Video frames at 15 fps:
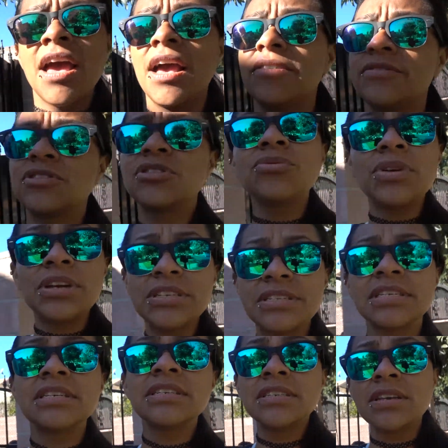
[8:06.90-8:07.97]
I have two
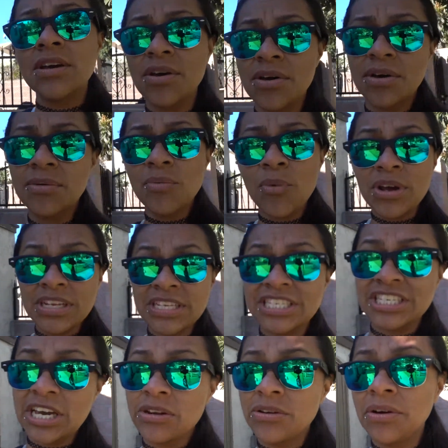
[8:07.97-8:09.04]
races, um, one in
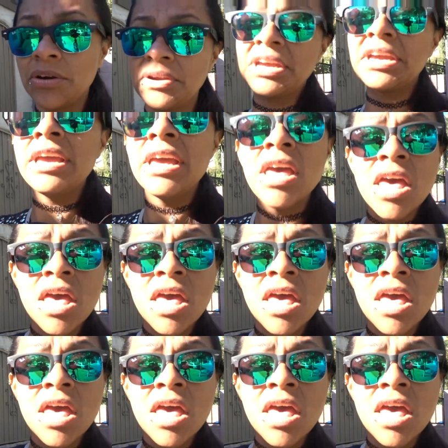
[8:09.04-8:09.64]
January.